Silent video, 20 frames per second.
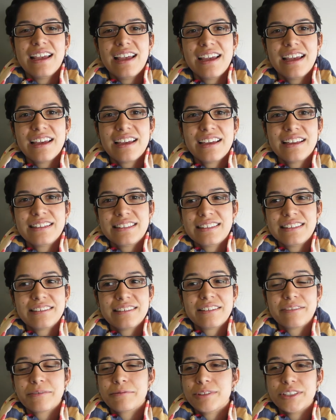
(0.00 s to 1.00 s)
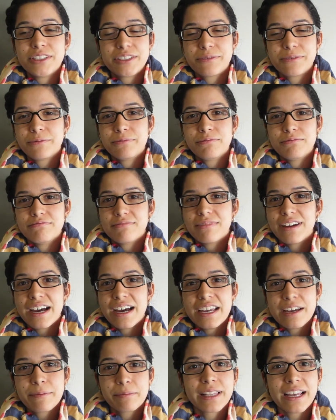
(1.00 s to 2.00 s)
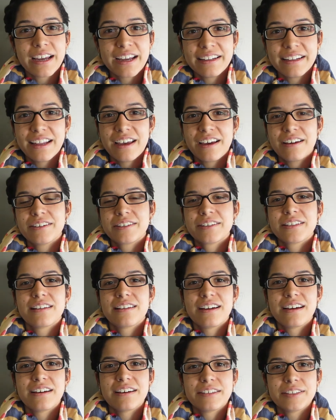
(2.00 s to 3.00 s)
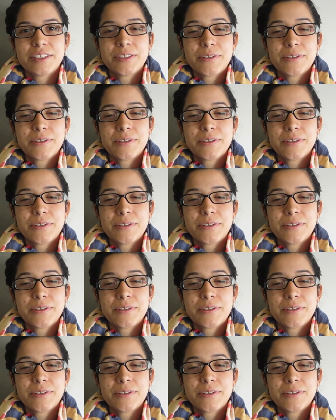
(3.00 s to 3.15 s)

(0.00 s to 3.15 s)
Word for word: and which I apply now uh,